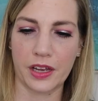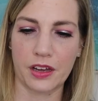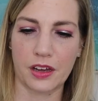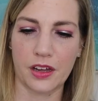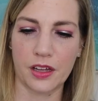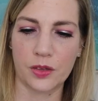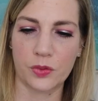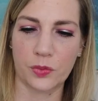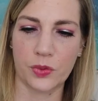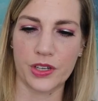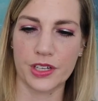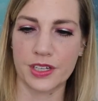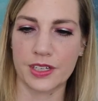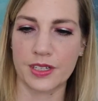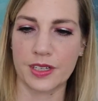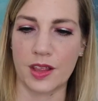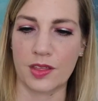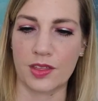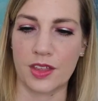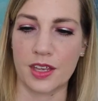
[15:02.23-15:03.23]
got
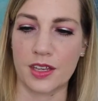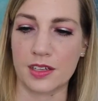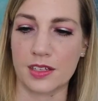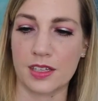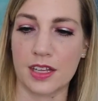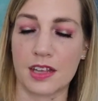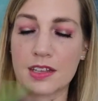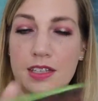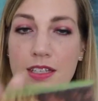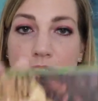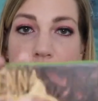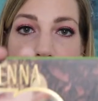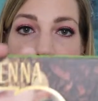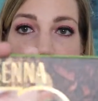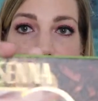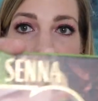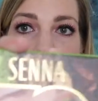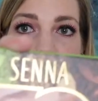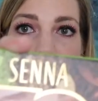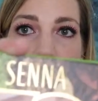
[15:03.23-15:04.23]
was this
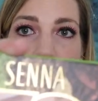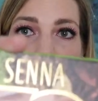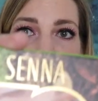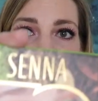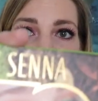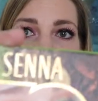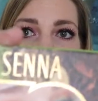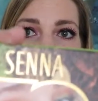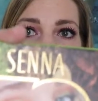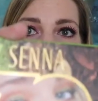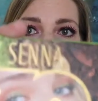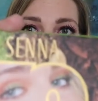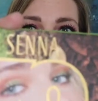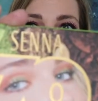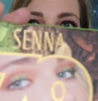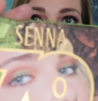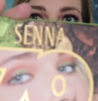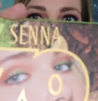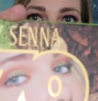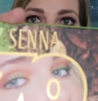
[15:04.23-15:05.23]
Senna
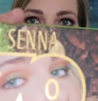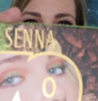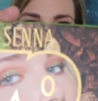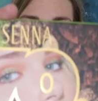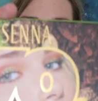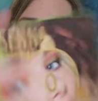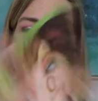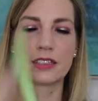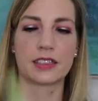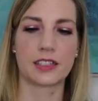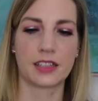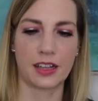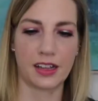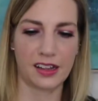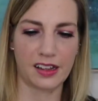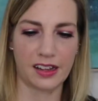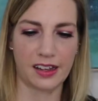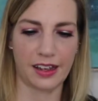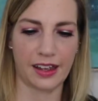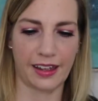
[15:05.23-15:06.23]
70s palette,
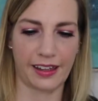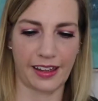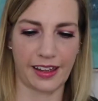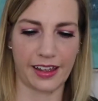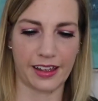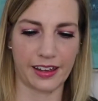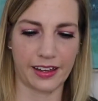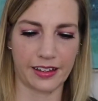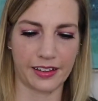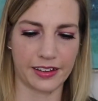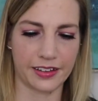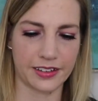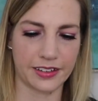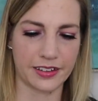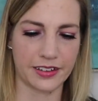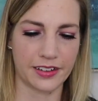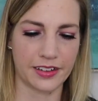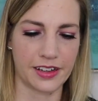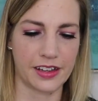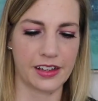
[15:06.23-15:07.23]
and
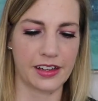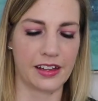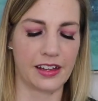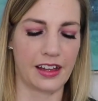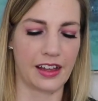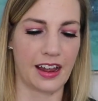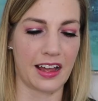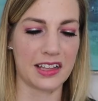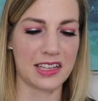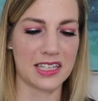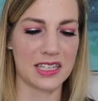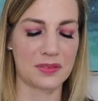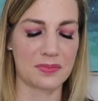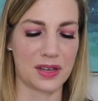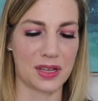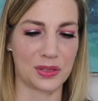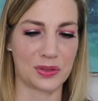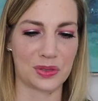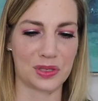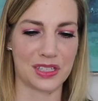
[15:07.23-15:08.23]
it has some
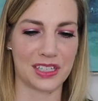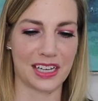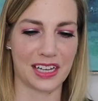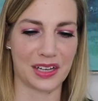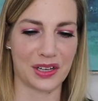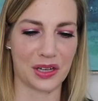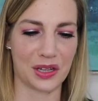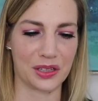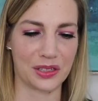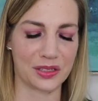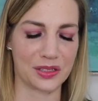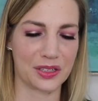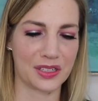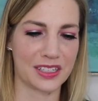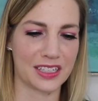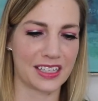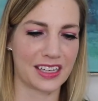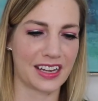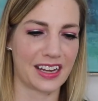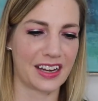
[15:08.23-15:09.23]
interesting
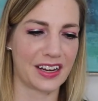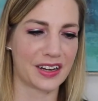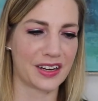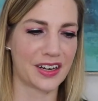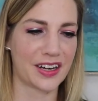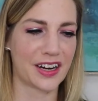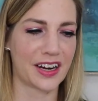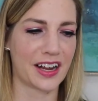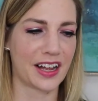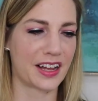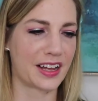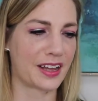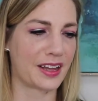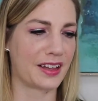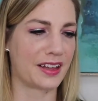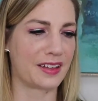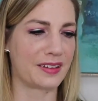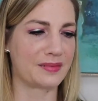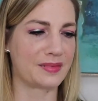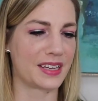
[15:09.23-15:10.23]
colors in
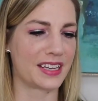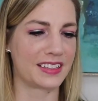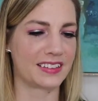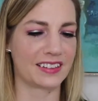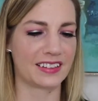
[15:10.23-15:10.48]
here.